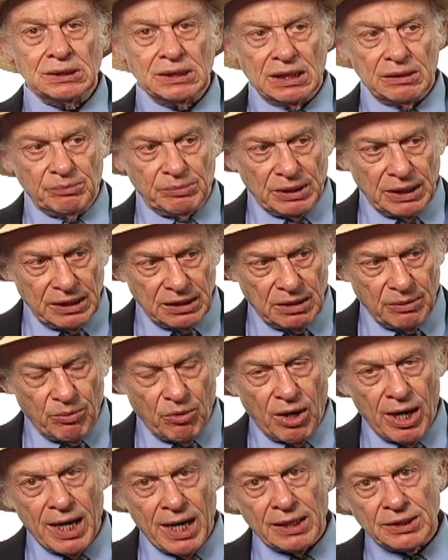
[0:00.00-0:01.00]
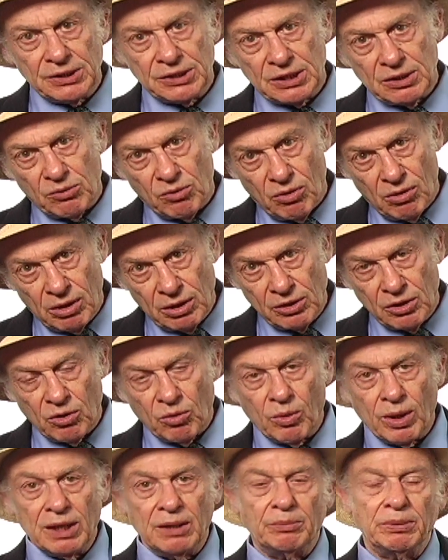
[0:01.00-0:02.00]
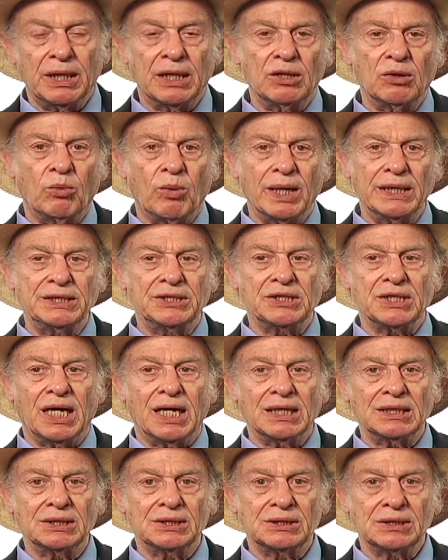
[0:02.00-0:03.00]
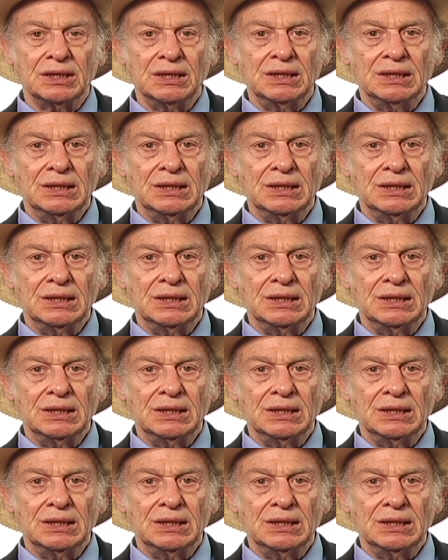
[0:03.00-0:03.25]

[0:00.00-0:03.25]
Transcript: They played the Browns. They were on their way to play the White Sox.